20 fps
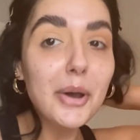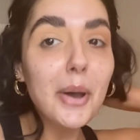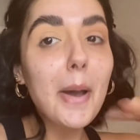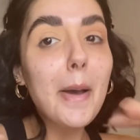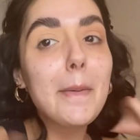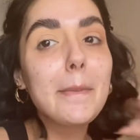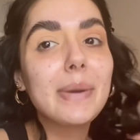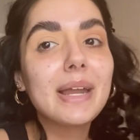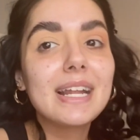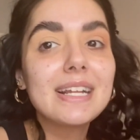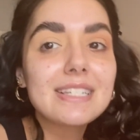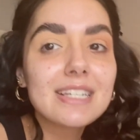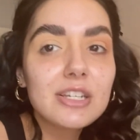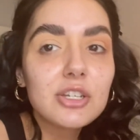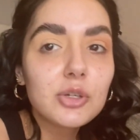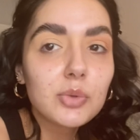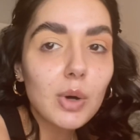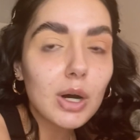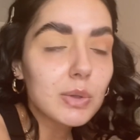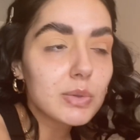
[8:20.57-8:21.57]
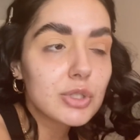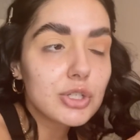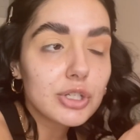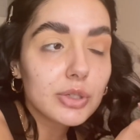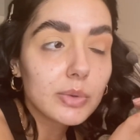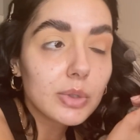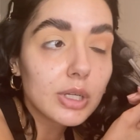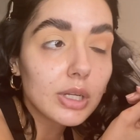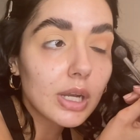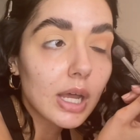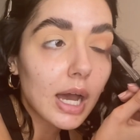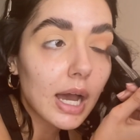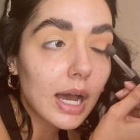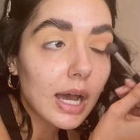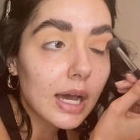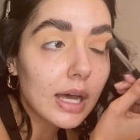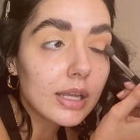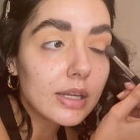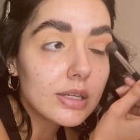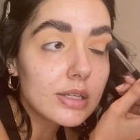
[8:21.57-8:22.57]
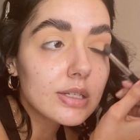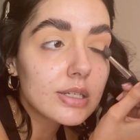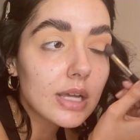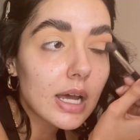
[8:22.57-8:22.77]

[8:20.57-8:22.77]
but I didn't know what I was doing, and